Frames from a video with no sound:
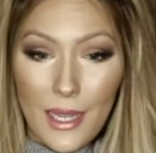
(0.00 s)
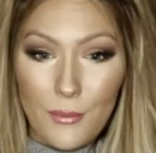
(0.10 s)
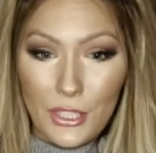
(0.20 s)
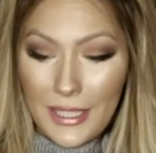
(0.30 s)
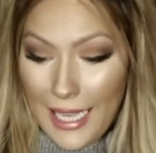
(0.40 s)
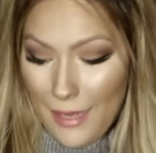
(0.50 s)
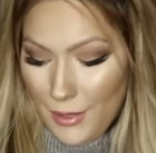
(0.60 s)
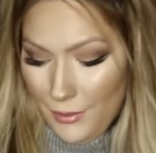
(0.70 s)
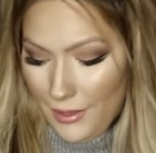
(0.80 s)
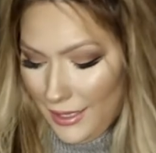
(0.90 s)
I'm really happy
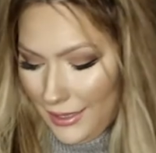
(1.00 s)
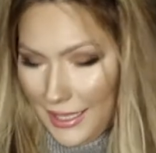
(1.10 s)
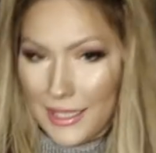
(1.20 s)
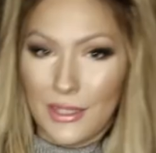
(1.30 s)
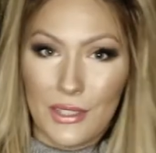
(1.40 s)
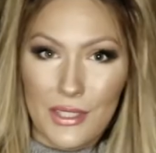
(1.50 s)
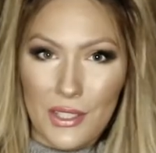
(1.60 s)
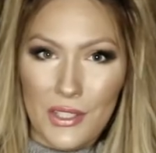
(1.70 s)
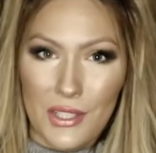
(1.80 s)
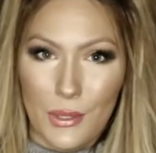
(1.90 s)
with it. Like, it looks
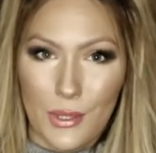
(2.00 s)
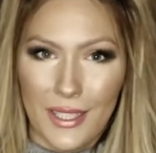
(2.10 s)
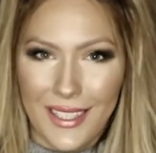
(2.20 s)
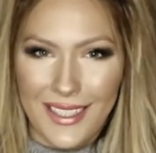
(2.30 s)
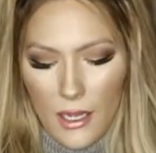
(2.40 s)
so good.